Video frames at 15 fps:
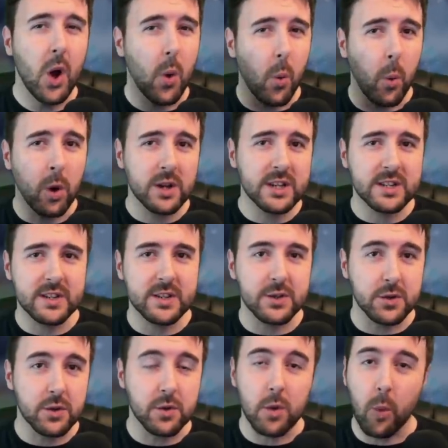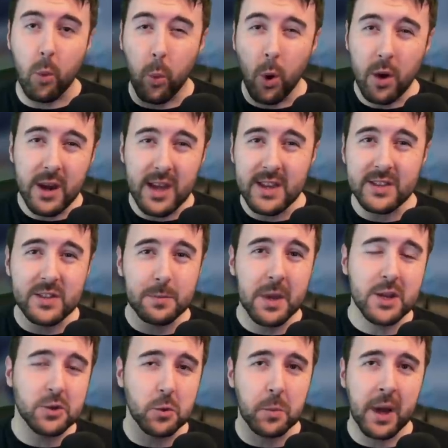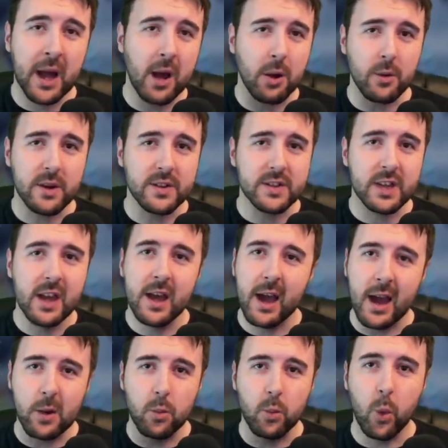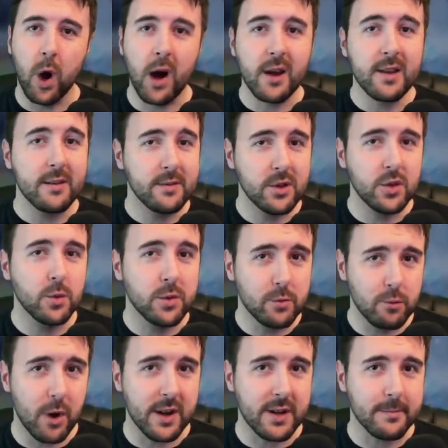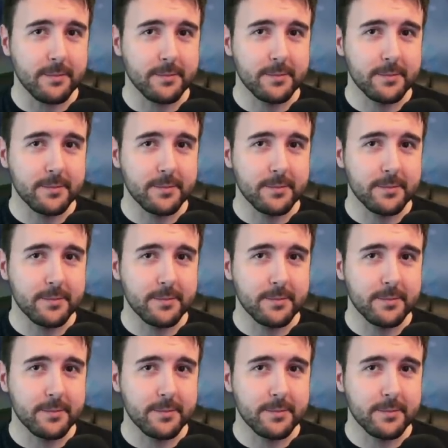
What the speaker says: what does he do, what his special power is, and why you would run him.